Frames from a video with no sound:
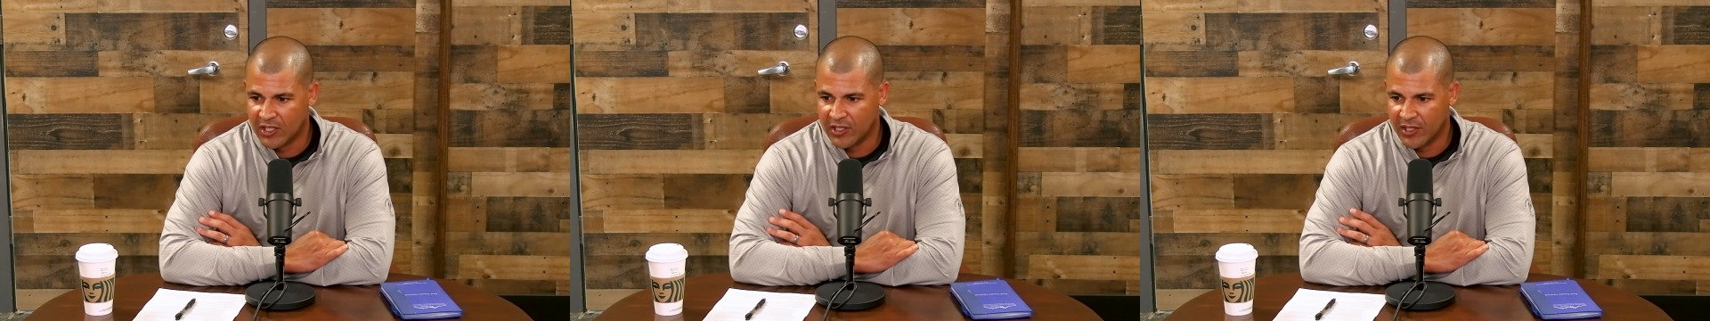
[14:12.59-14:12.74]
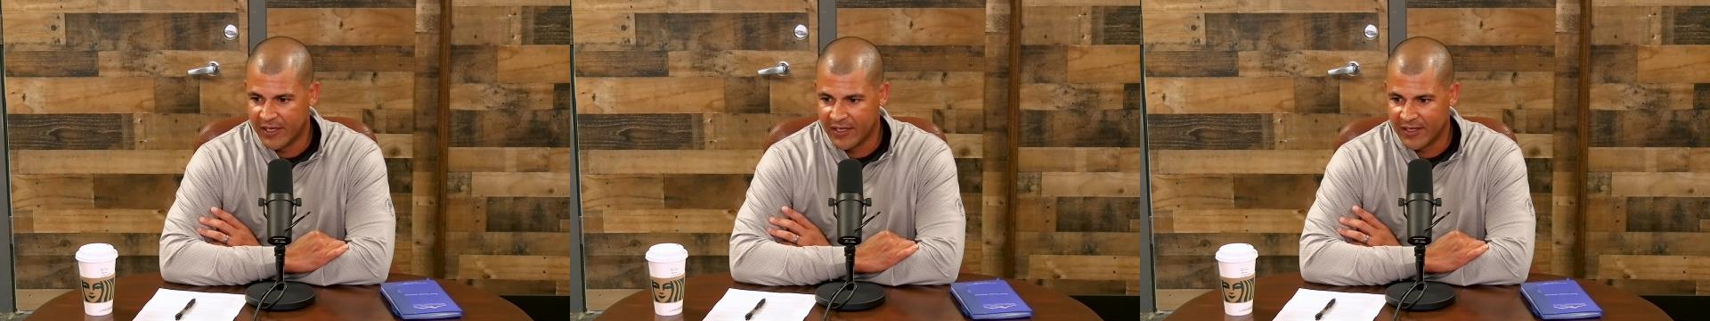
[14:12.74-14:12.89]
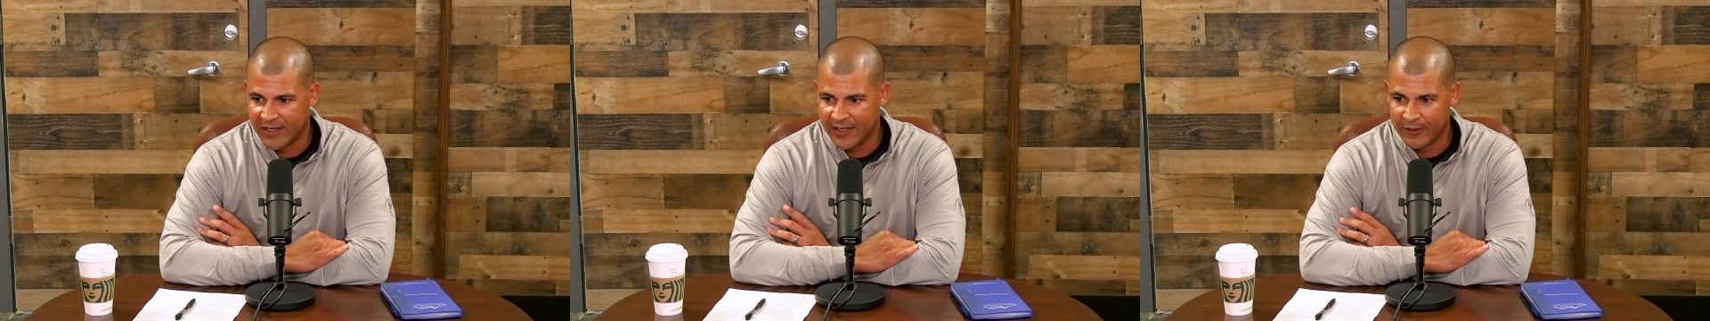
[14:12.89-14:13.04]

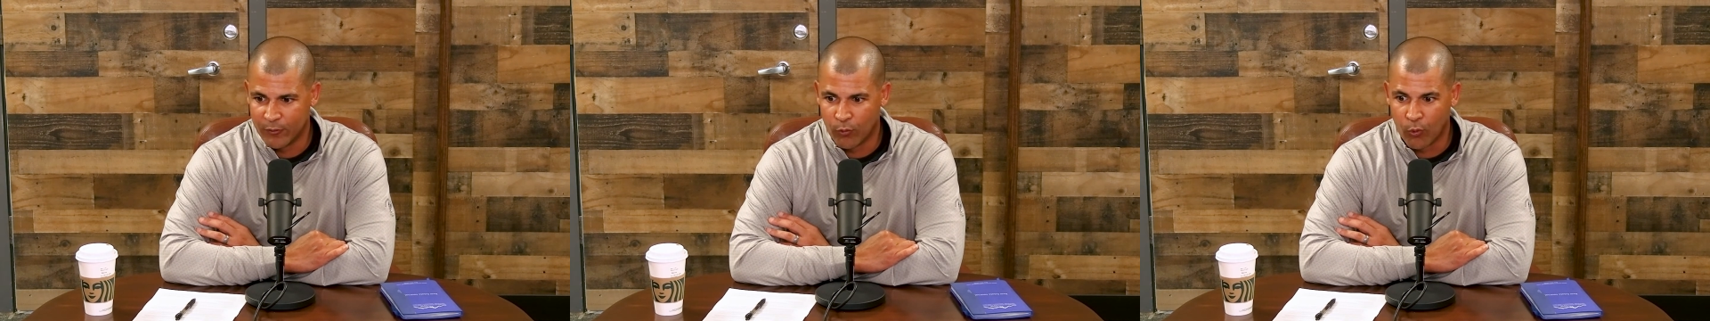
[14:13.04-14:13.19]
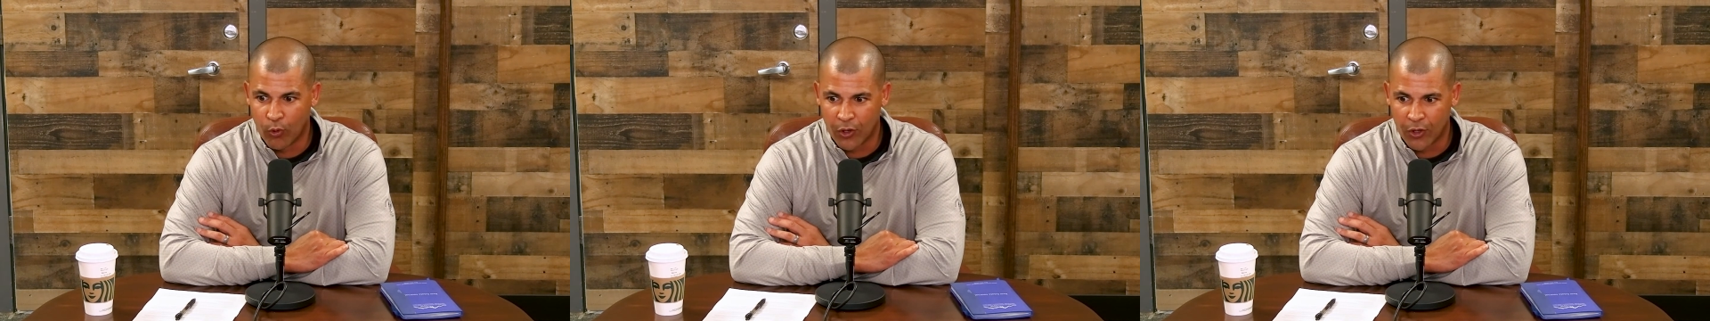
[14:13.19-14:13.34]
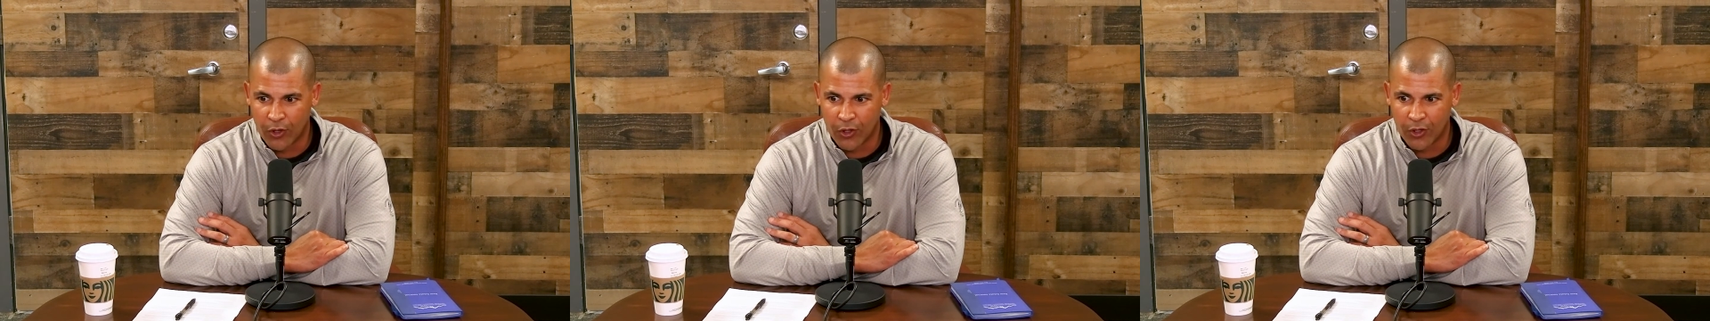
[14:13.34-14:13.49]
lending
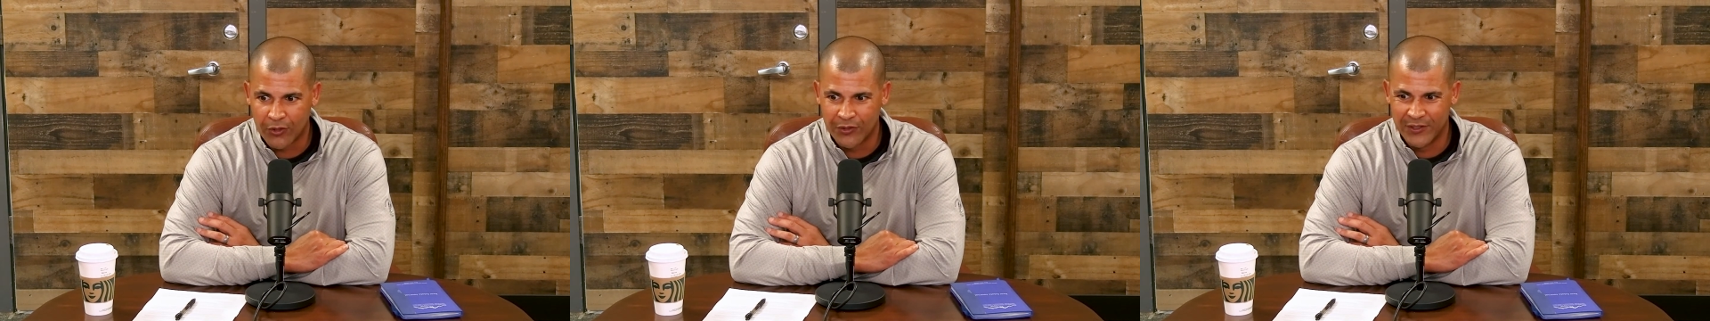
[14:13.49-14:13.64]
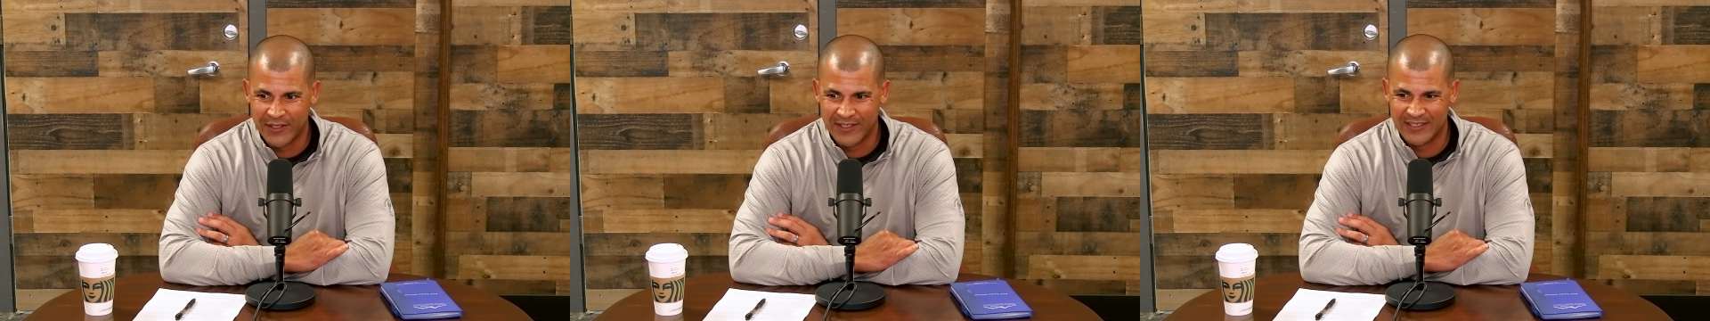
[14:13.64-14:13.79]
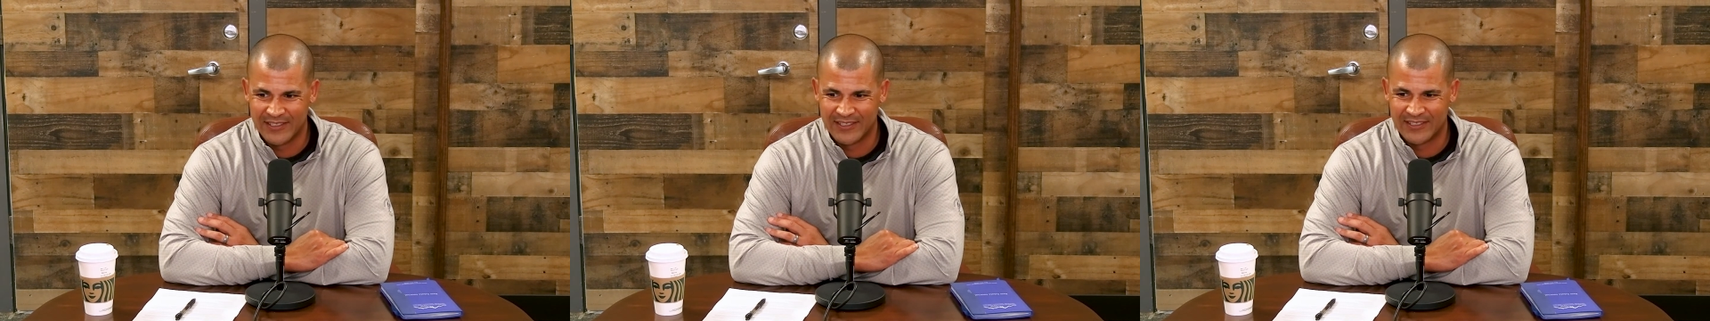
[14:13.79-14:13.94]
world
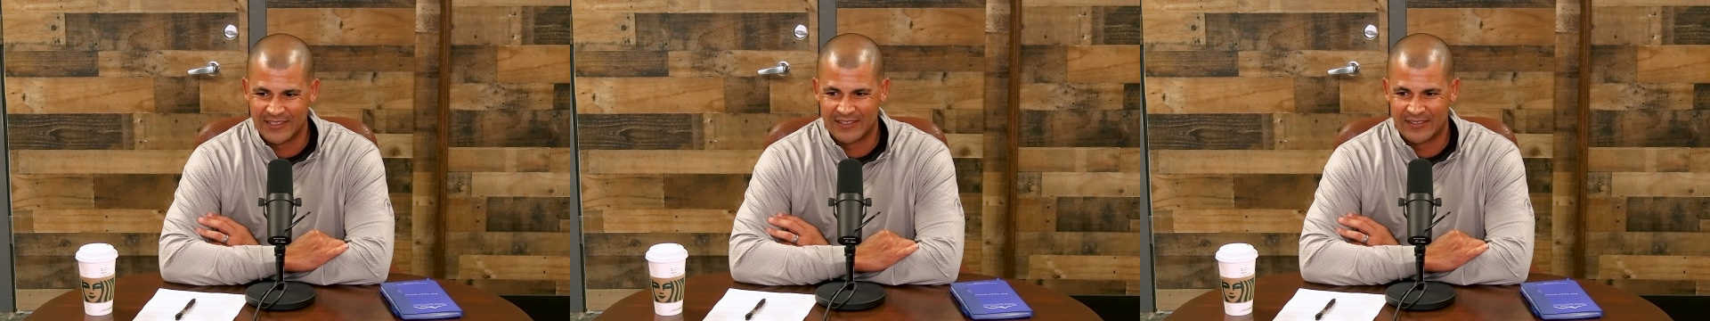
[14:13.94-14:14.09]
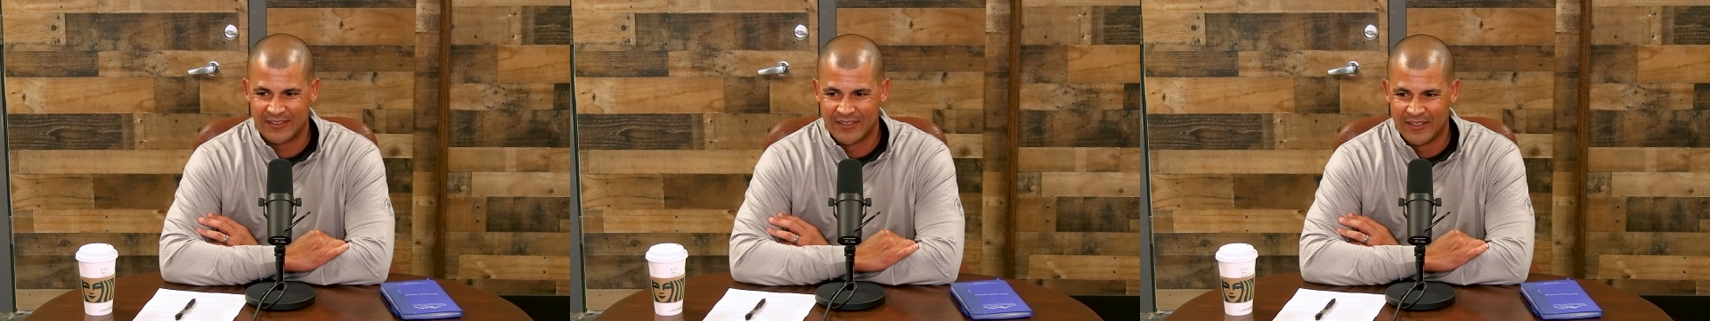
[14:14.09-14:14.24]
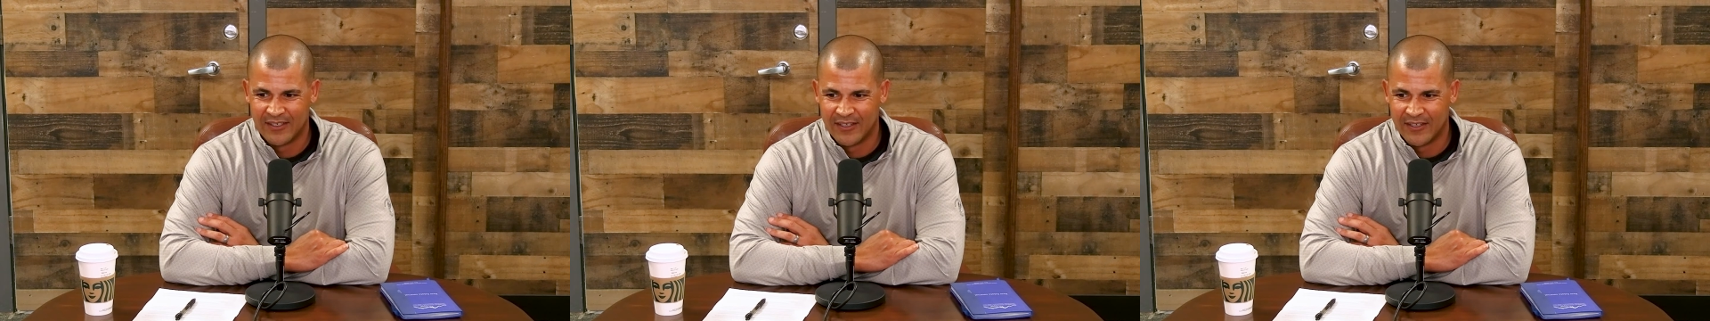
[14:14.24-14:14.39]

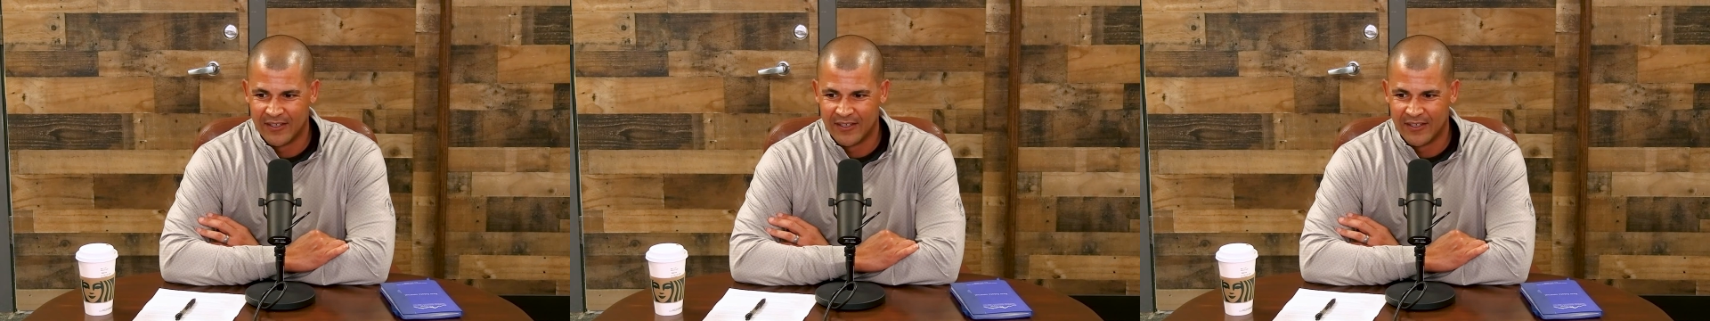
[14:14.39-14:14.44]
is